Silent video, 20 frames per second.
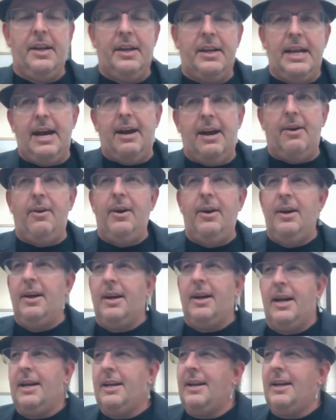Now,
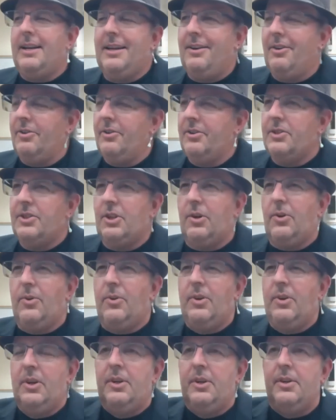eh, you know,
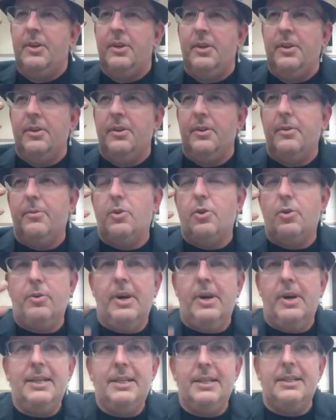so
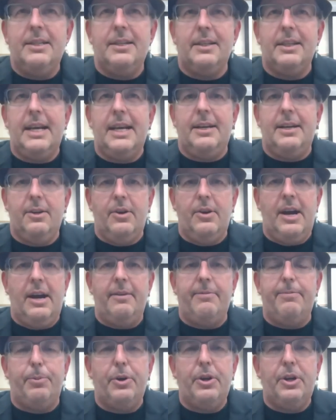trust that you
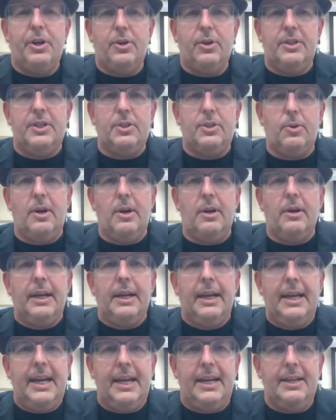have pretty good soil.
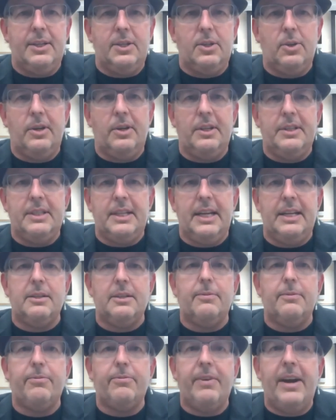Get a soil
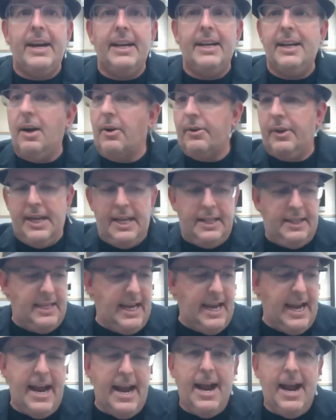test. Find out, get
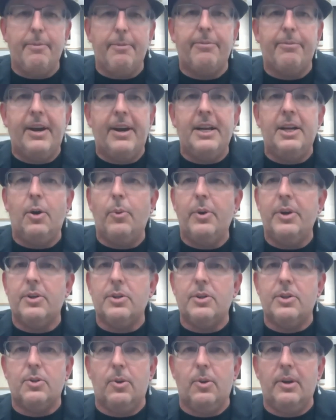the app, find out what
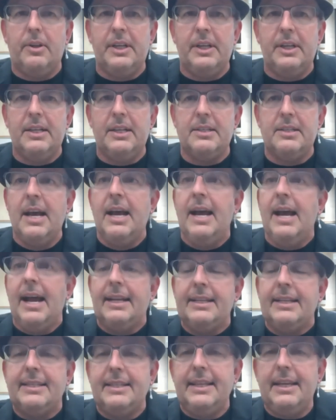your soil is
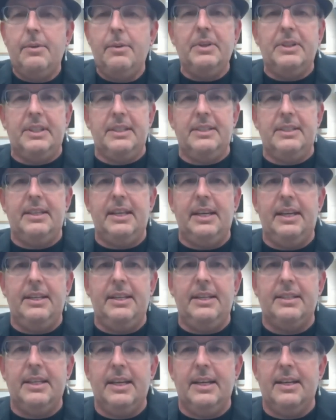and see what the
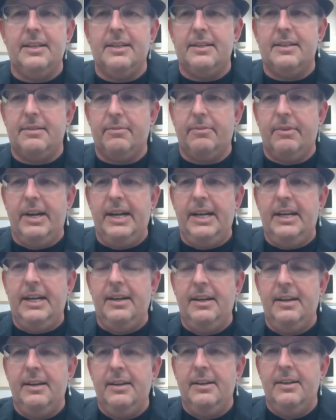CEC is, right?